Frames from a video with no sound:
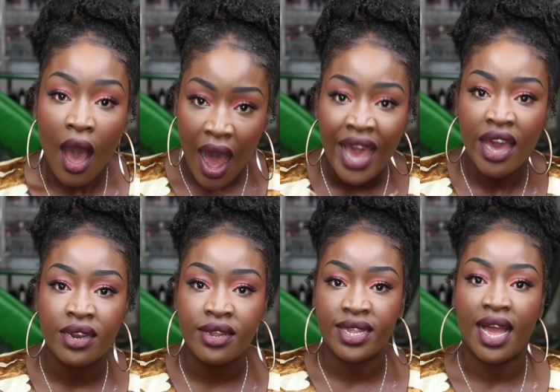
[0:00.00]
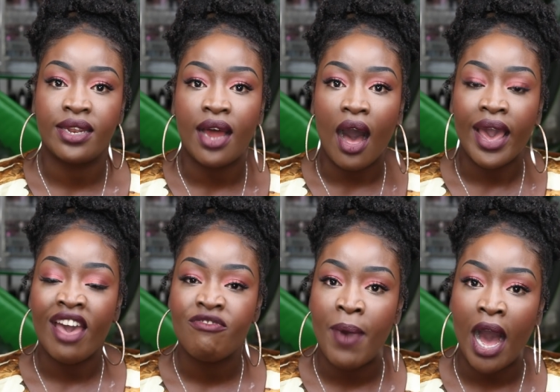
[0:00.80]
I understand that I
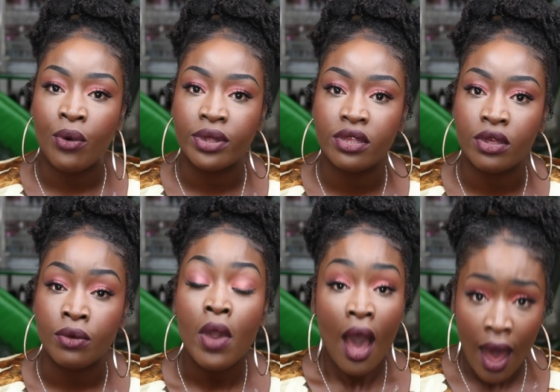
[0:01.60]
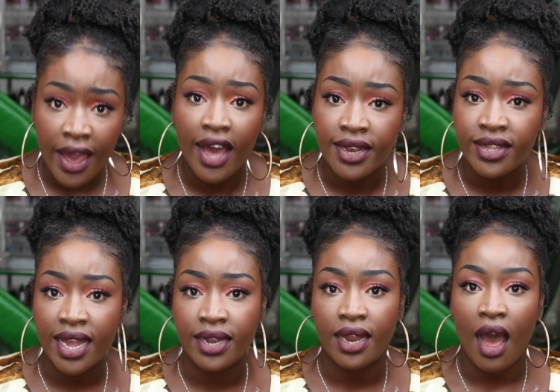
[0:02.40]
have power too. I
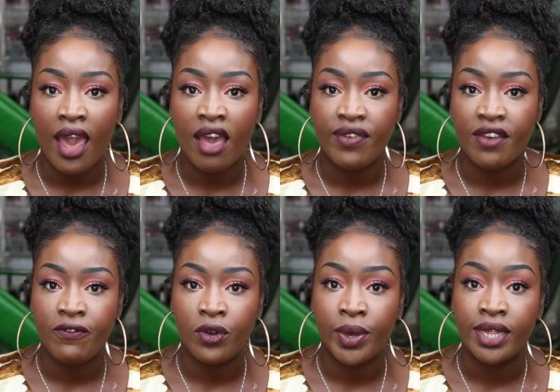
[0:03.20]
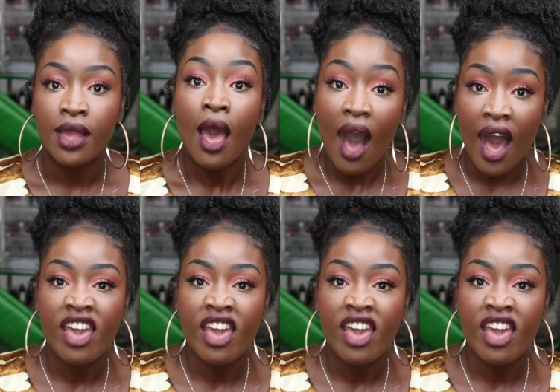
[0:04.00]
understand that I have influence. I